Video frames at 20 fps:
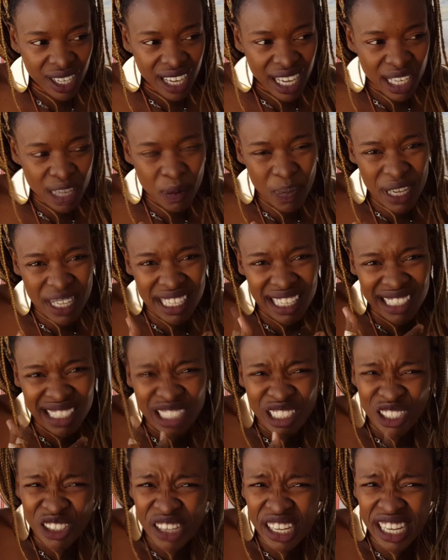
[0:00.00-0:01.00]
it's
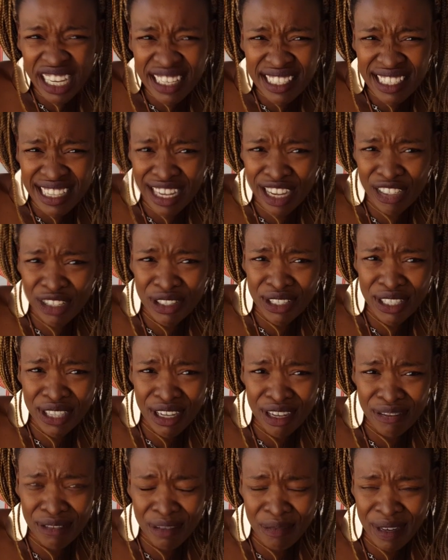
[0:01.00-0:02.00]
basically looking inside
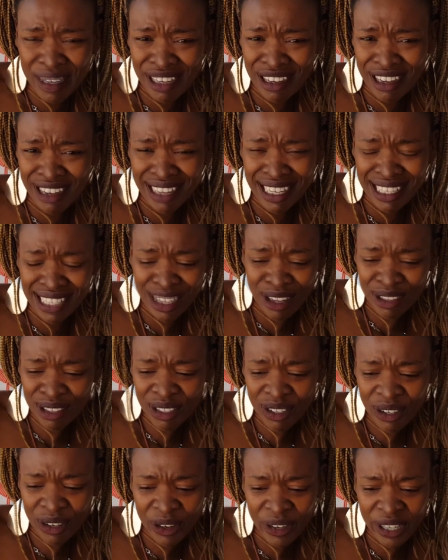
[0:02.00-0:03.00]
yourself. Oh my God, that
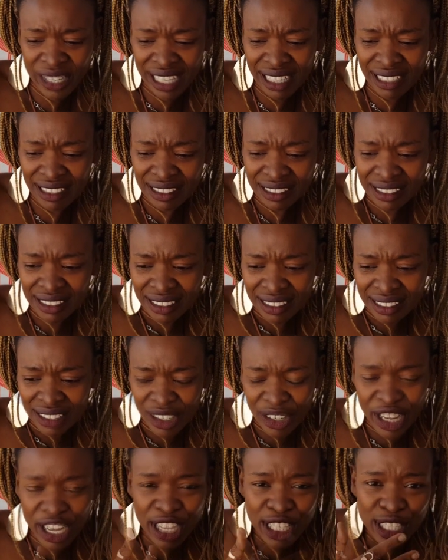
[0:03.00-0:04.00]
sounds so corny.
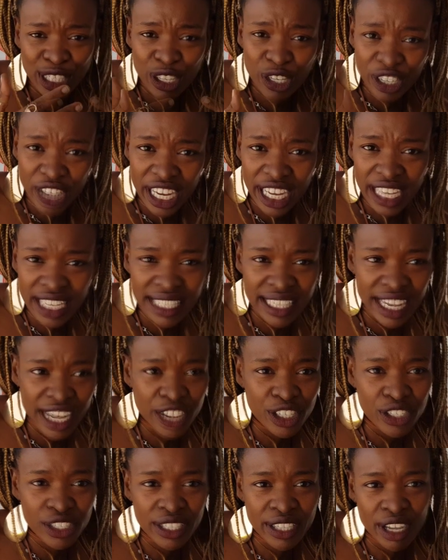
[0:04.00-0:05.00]
Okay, it's looking
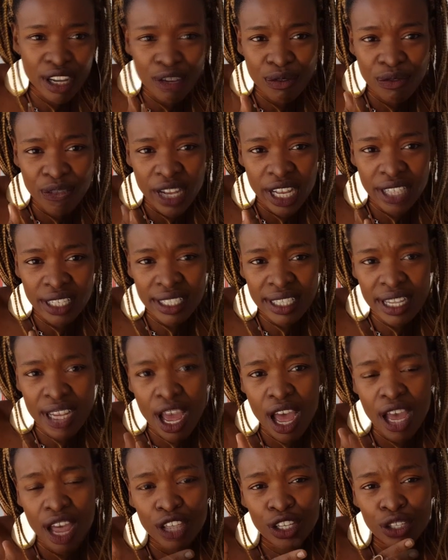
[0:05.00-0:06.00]
inside yourself and
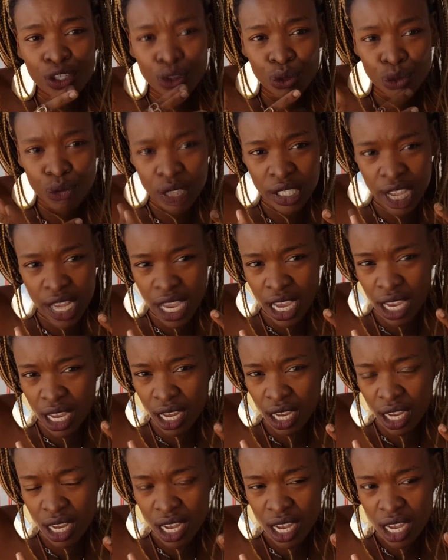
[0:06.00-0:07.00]

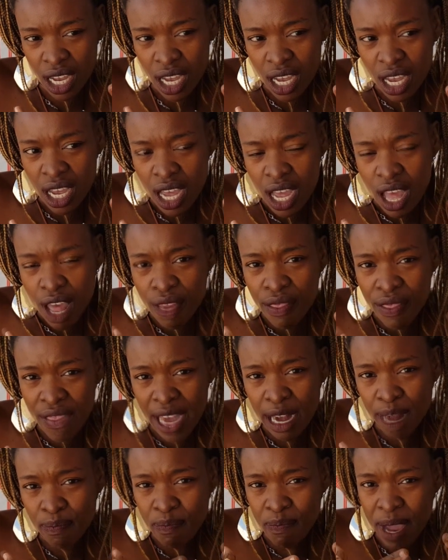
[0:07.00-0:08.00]
using
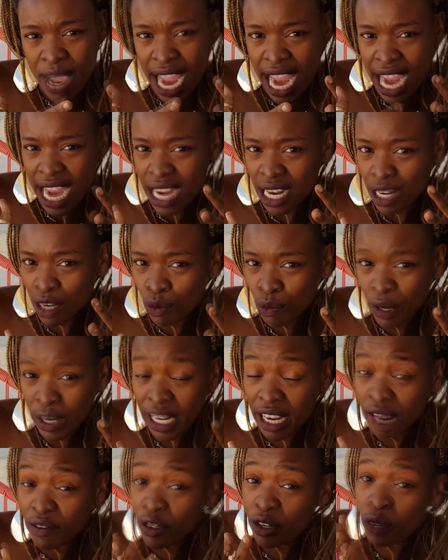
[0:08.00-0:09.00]
that pain,
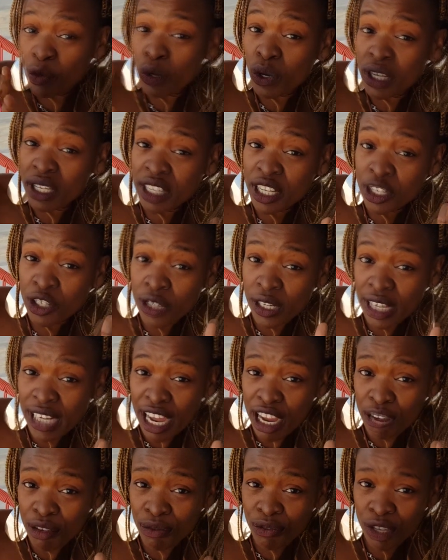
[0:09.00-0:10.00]
whatever it was in your
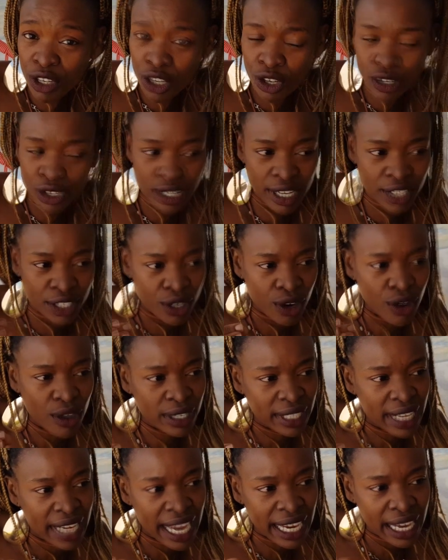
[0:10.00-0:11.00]
life. It's
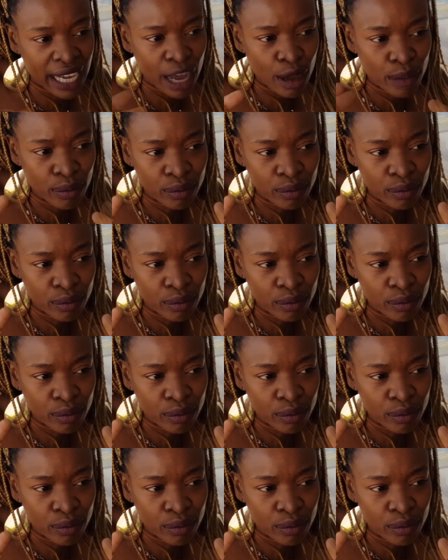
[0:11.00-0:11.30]
called like